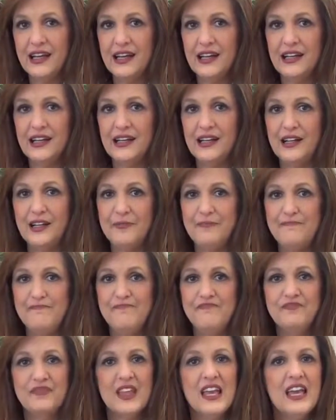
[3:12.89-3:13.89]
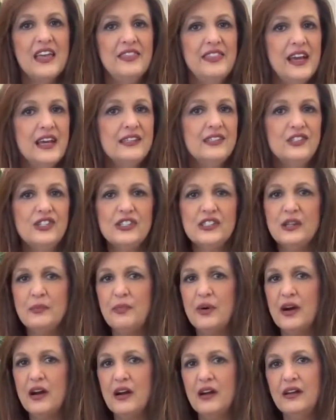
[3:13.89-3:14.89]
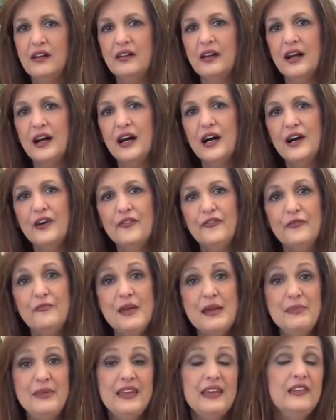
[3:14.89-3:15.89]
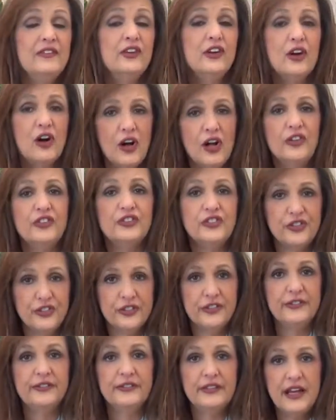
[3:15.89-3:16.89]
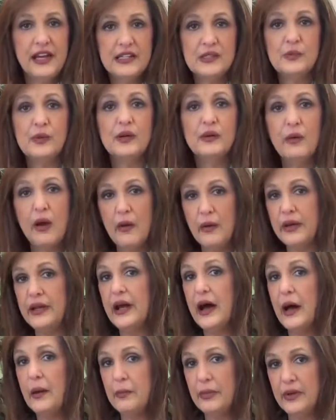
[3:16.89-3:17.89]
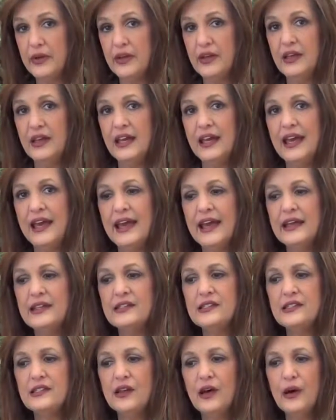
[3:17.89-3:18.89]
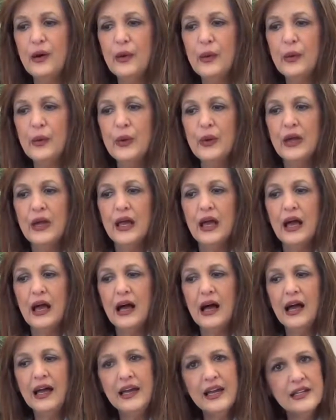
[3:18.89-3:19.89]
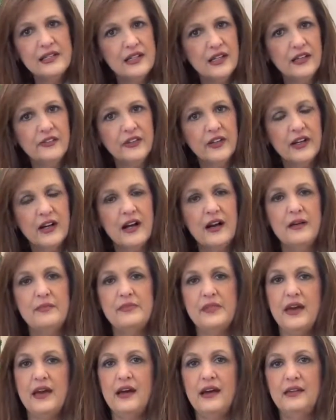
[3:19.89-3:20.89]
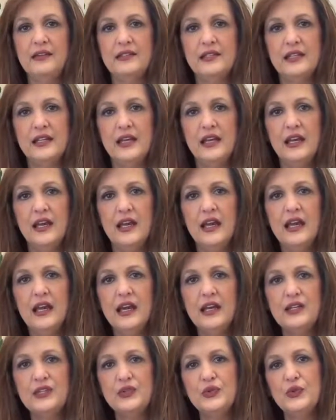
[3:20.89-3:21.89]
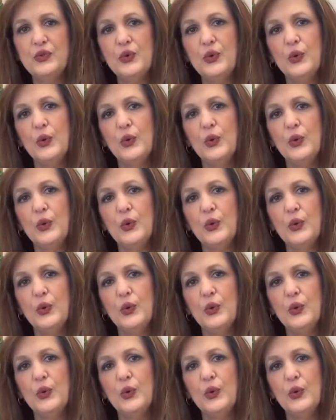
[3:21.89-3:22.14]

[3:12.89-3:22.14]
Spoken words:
That's just a part of maybe even culture as we're growing up. And so I had to overcome that. And